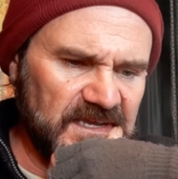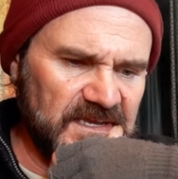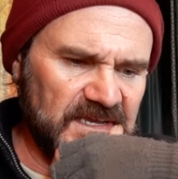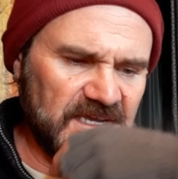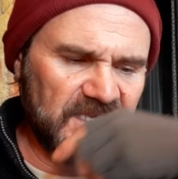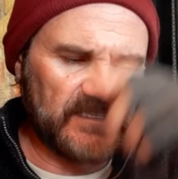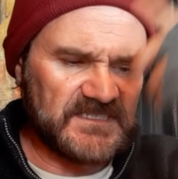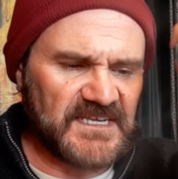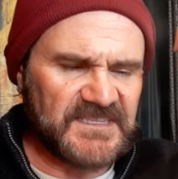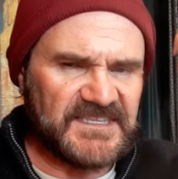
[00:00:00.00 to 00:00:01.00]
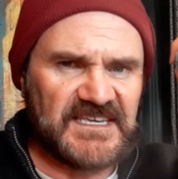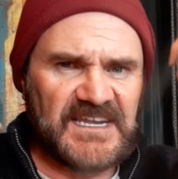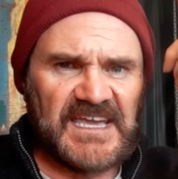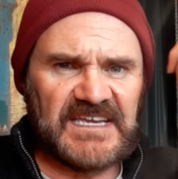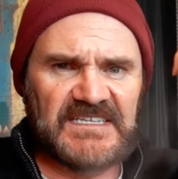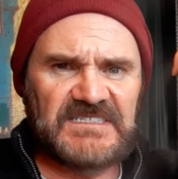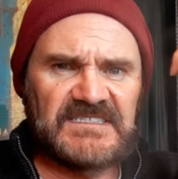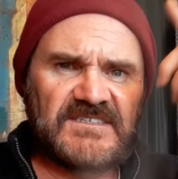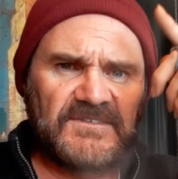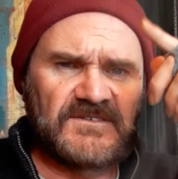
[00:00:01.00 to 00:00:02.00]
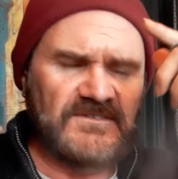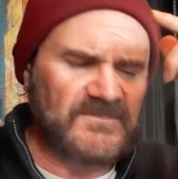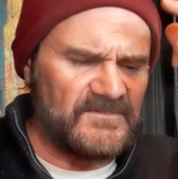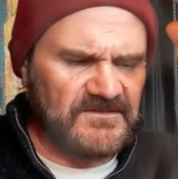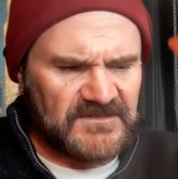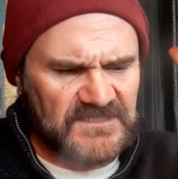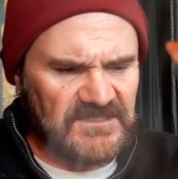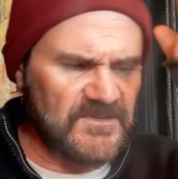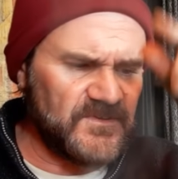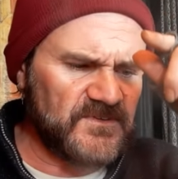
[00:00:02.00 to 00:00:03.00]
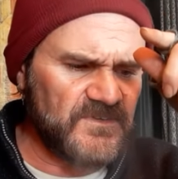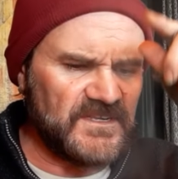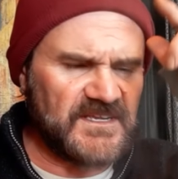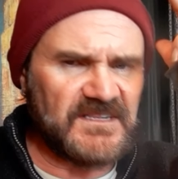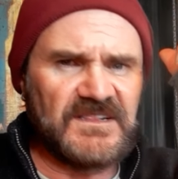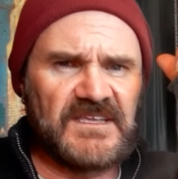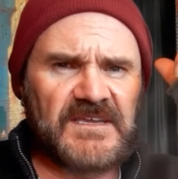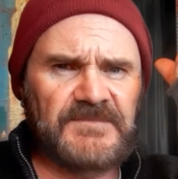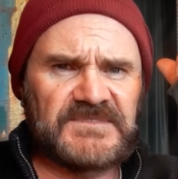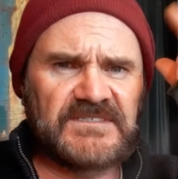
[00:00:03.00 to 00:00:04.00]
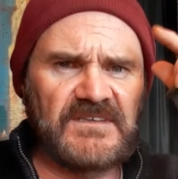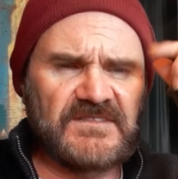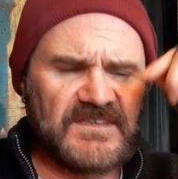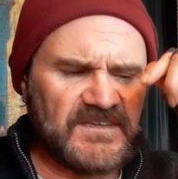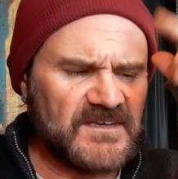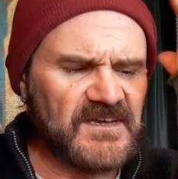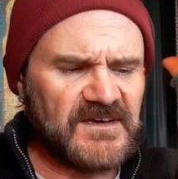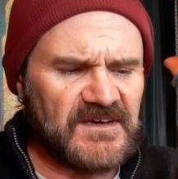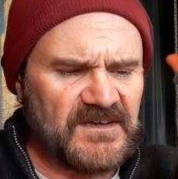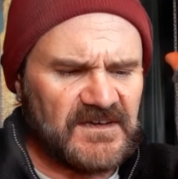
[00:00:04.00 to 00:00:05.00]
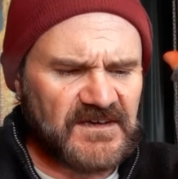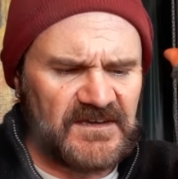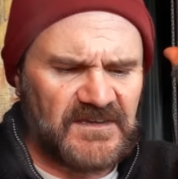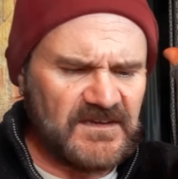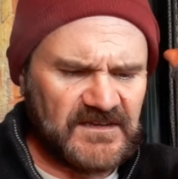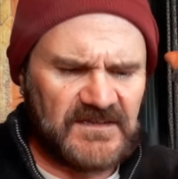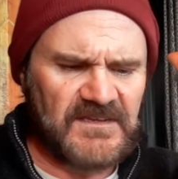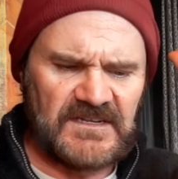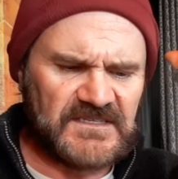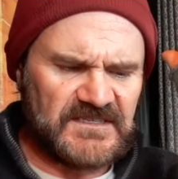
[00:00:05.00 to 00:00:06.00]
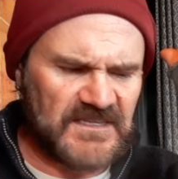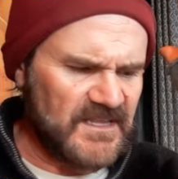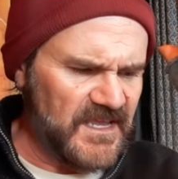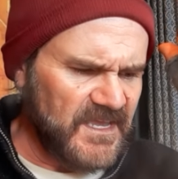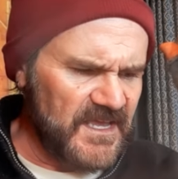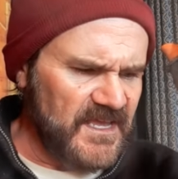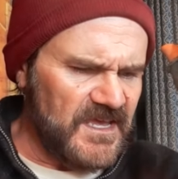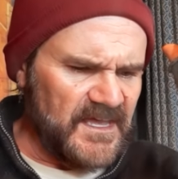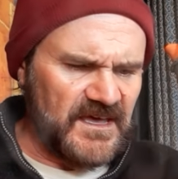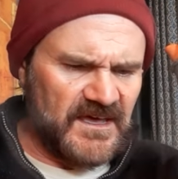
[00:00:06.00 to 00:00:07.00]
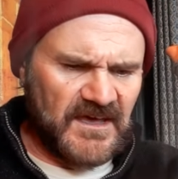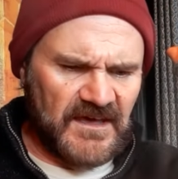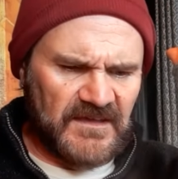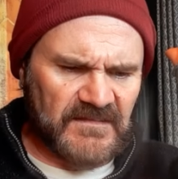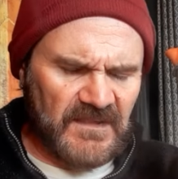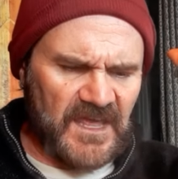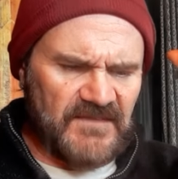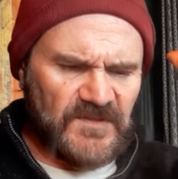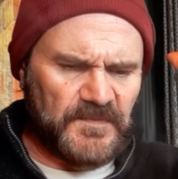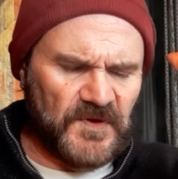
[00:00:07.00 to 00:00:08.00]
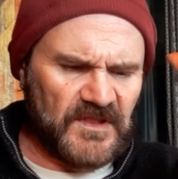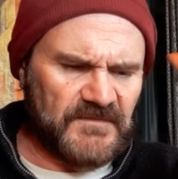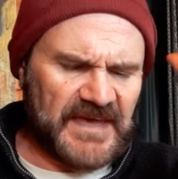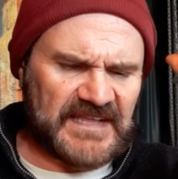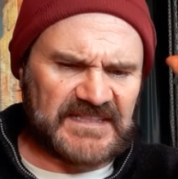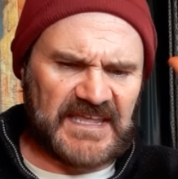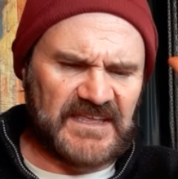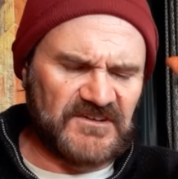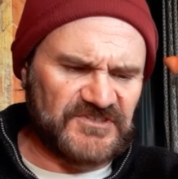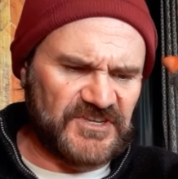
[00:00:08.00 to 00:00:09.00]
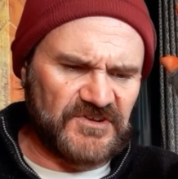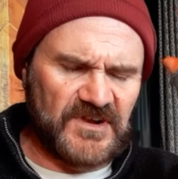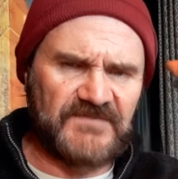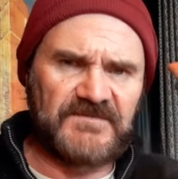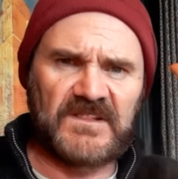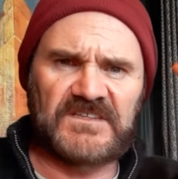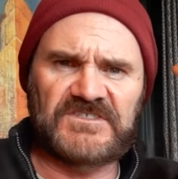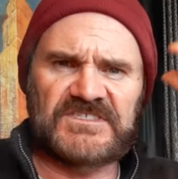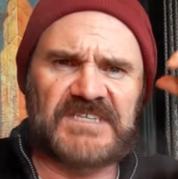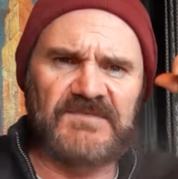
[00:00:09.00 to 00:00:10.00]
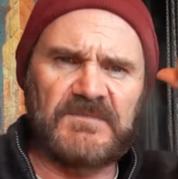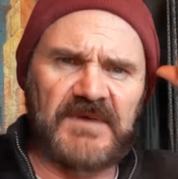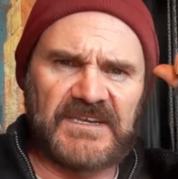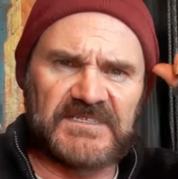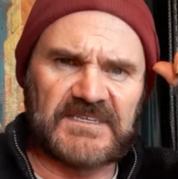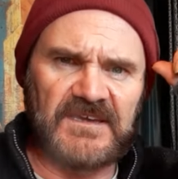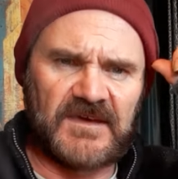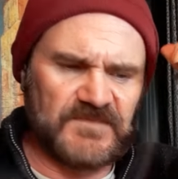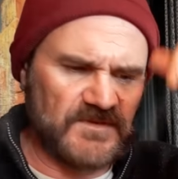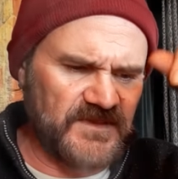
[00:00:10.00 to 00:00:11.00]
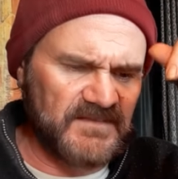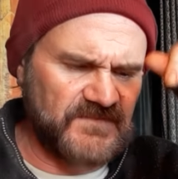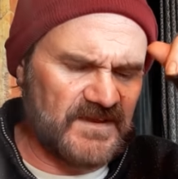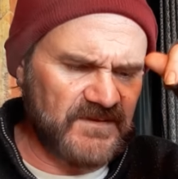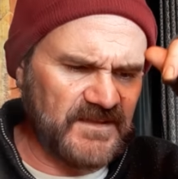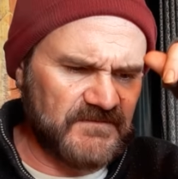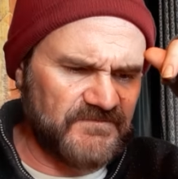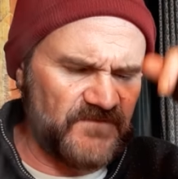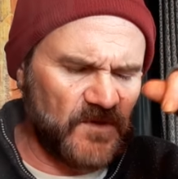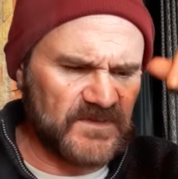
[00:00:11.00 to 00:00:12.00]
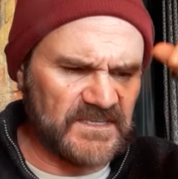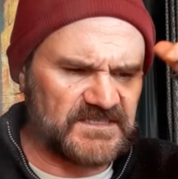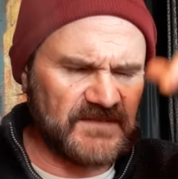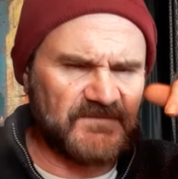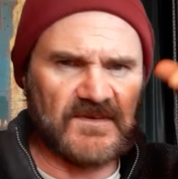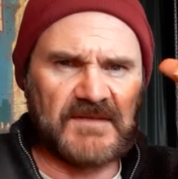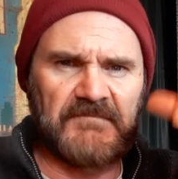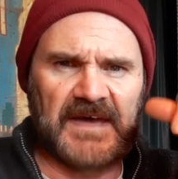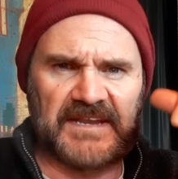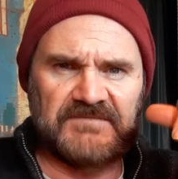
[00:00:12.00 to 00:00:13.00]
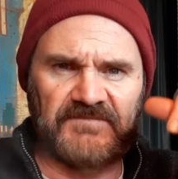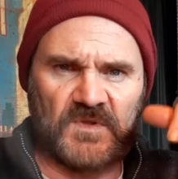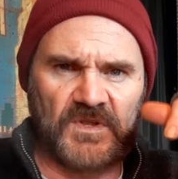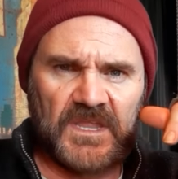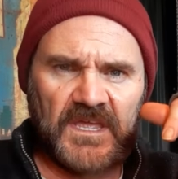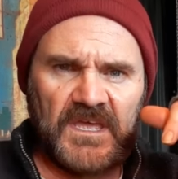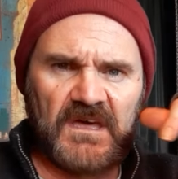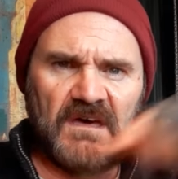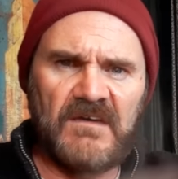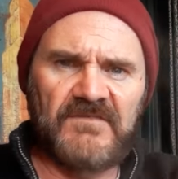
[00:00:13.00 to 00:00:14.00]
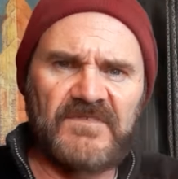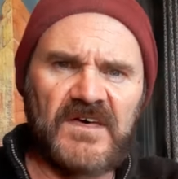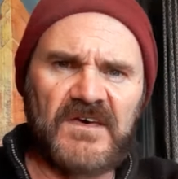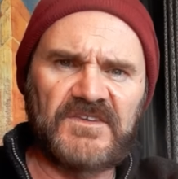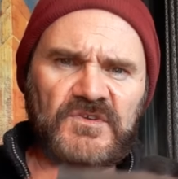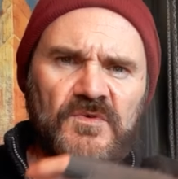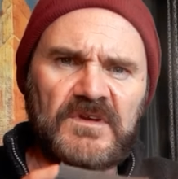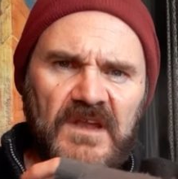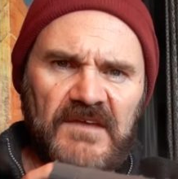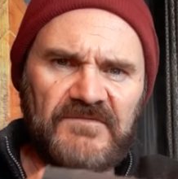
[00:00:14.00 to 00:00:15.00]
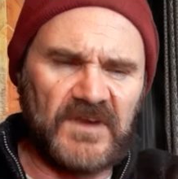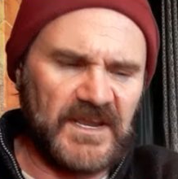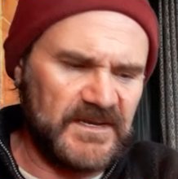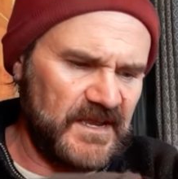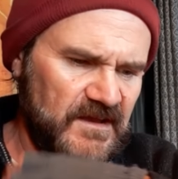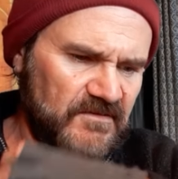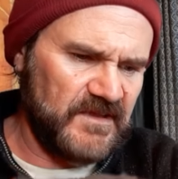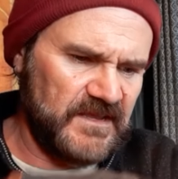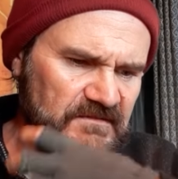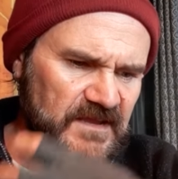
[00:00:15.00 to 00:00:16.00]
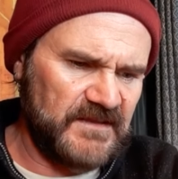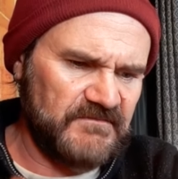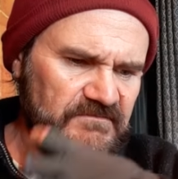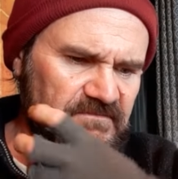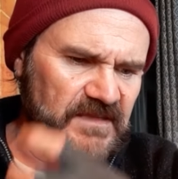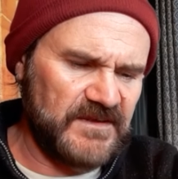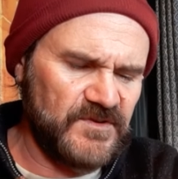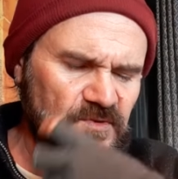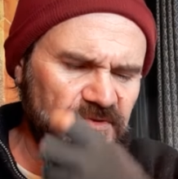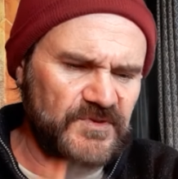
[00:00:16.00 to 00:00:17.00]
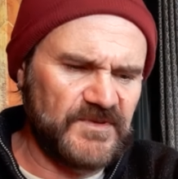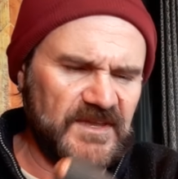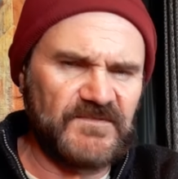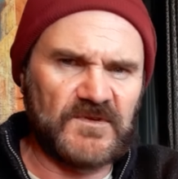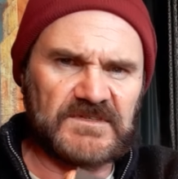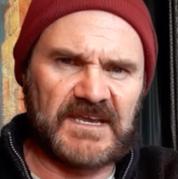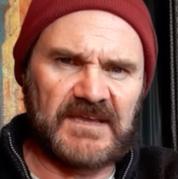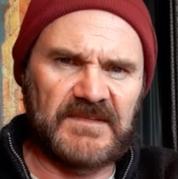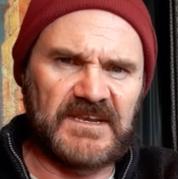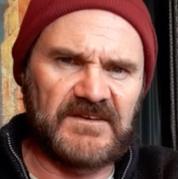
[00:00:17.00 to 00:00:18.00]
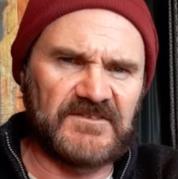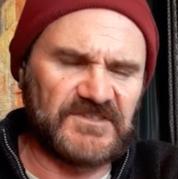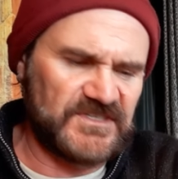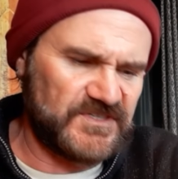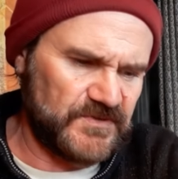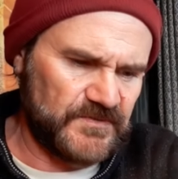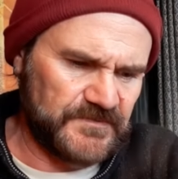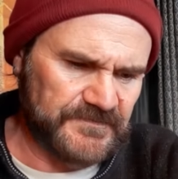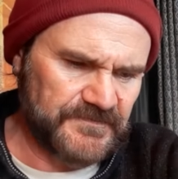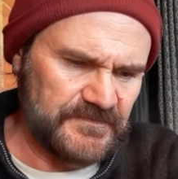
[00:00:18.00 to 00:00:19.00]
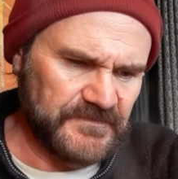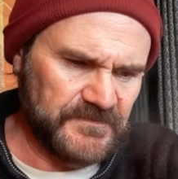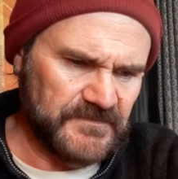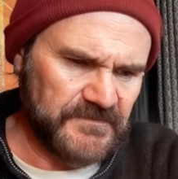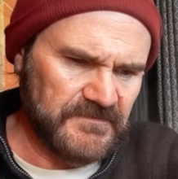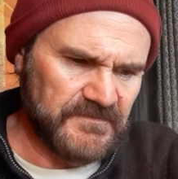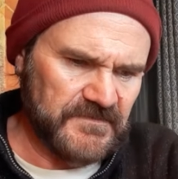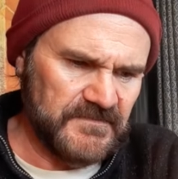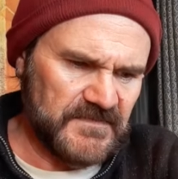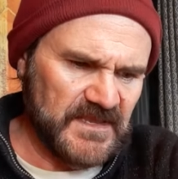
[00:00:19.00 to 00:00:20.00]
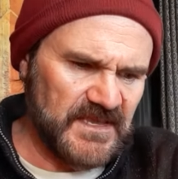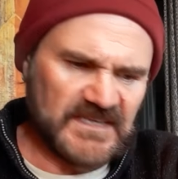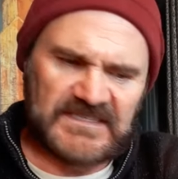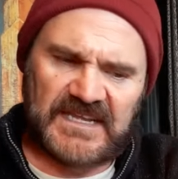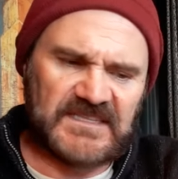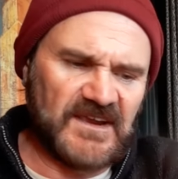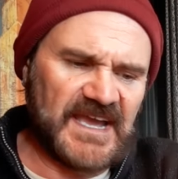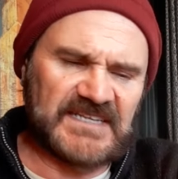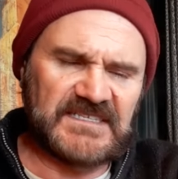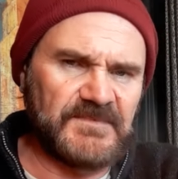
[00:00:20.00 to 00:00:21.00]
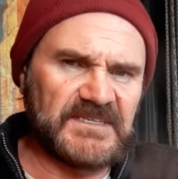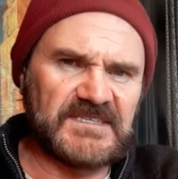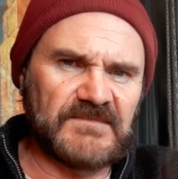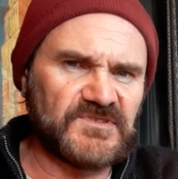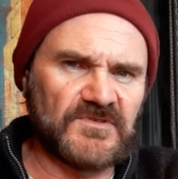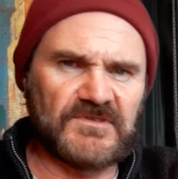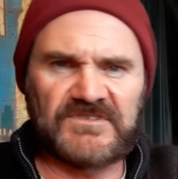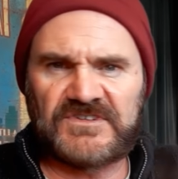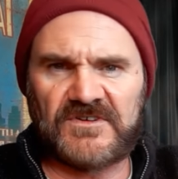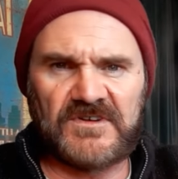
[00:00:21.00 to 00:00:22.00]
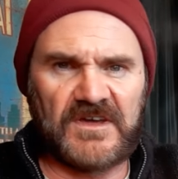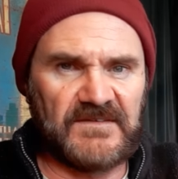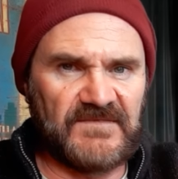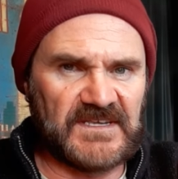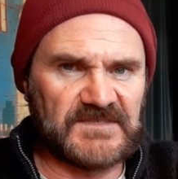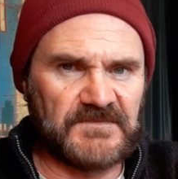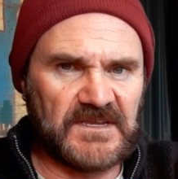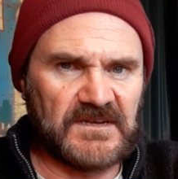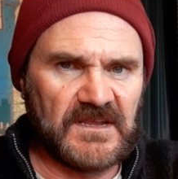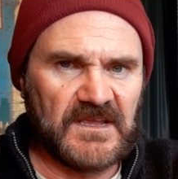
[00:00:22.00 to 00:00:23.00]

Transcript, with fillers: Uh, there's nothing I can do. Total eclipse of the heart. Uh, a lot of you pulling back that energy. You're not filling just everybody's cup. You're being very focused and very mindful of uh, your love right now and, and, and who you give your time and energy to. It's like there has to be some sort of return on investment.